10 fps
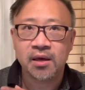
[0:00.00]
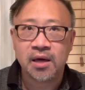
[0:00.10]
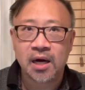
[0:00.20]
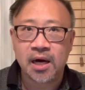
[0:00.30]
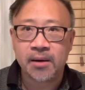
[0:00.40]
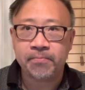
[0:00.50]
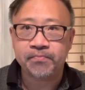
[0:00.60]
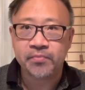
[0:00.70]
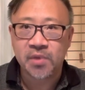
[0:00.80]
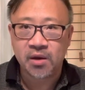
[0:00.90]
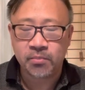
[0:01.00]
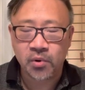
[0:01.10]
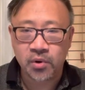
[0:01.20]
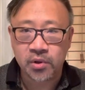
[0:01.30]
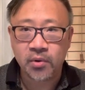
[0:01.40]
Um,
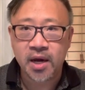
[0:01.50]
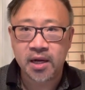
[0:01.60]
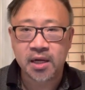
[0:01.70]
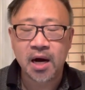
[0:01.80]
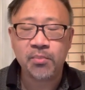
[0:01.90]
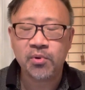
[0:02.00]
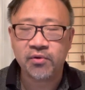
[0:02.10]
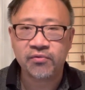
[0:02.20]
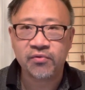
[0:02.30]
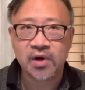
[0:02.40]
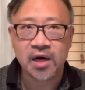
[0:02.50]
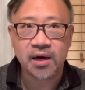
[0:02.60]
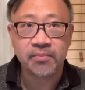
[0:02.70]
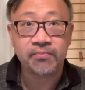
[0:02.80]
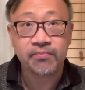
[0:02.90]
Bordeaux had a couple of
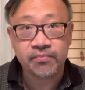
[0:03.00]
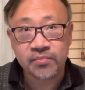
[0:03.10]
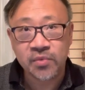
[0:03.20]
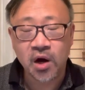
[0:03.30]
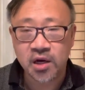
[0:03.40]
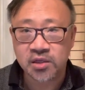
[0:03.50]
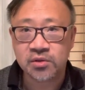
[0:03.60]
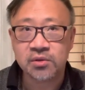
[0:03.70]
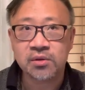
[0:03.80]
um, not as,